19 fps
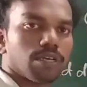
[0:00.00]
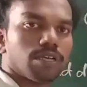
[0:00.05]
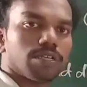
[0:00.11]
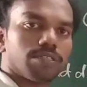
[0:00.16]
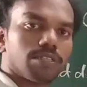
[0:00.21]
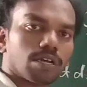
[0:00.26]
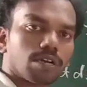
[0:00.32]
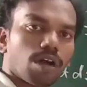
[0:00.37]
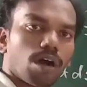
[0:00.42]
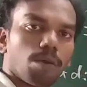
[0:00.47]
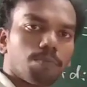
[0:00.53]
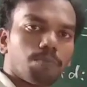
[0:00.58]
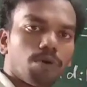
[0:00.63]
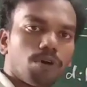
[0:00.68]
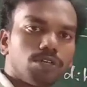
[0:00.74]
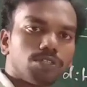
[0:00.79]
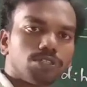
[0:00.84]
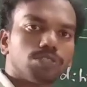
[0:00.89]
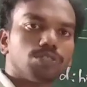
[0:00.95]
The
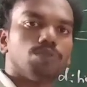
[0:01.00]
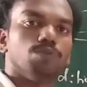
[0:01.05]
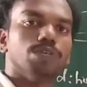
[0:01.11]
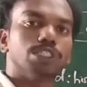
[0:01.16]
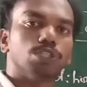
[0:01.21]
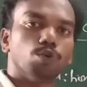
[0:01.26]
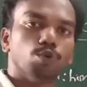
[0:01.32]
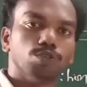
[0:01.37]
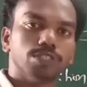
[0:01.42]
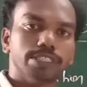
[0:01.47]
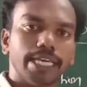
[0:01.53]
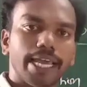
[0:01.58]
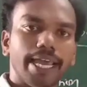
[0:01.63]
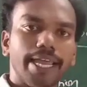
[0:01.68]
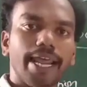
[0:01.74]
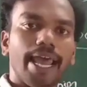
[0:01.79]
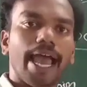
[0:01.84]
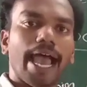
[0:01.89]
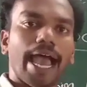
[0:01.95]
compounds which lose
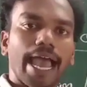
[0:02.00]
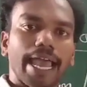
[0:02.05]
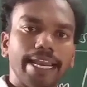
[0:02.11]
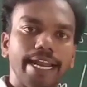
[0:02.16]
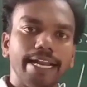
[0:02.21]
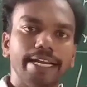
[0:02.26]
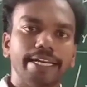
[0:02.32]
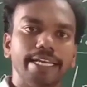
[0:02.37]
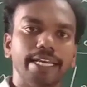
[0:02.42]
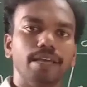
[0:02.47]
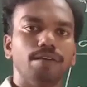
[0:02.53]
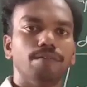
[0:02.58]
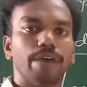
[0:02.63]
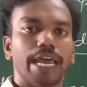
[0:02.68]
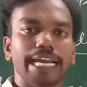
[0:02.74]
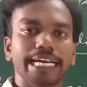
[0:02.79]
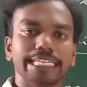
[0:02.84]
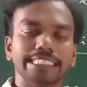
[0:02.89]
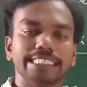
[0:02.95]
their identity
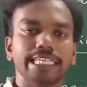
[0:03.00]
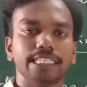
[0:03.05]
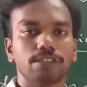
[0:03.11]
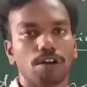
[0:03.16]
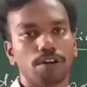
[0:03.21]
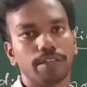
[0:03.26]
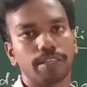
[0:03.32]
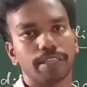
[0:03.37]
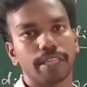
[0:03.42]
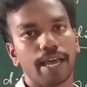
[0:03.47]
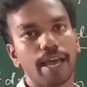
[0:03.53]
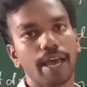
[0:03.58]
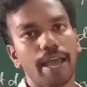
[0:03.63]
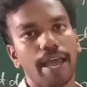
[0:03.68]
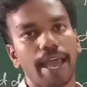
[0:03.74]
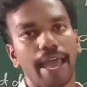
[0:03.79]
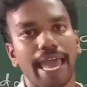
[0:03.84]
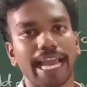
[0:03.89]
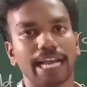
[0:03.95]
when it is dissolved in the
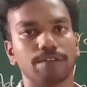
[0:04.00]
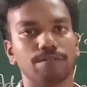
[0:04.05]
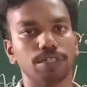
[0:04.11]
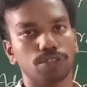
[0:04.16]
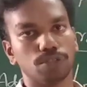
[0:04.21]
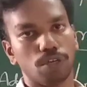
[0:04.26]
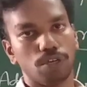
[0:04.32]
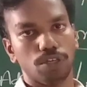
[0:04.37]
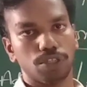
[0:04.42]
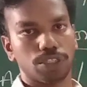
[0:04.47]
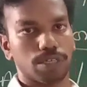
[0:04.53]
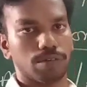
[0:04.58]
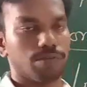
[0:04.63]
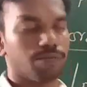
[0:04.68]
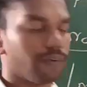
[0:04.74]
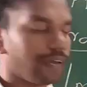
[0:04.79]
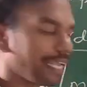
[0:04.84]
aqueous solution. For